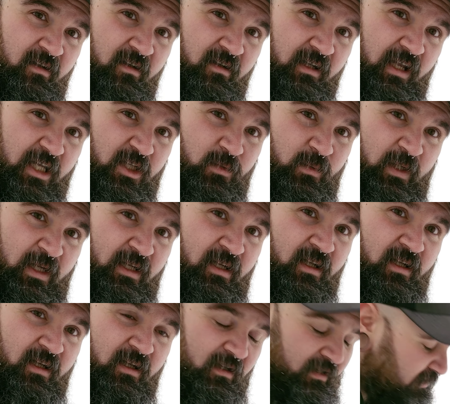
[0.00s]
in case we need
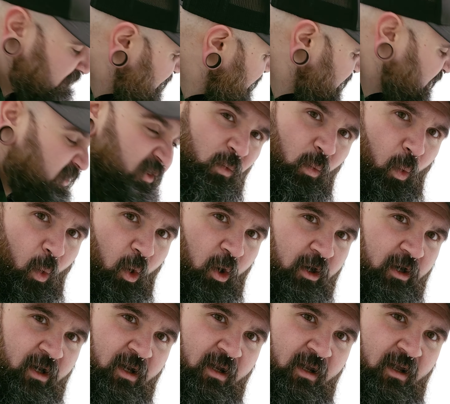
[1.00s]
to
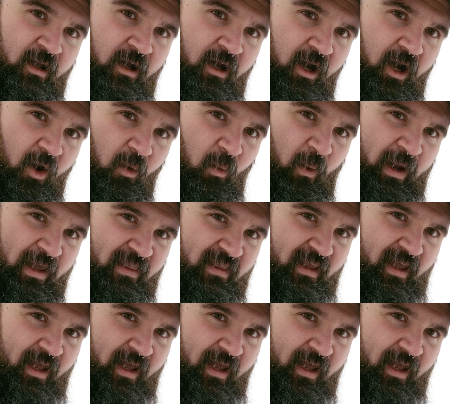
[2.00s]
thwart away the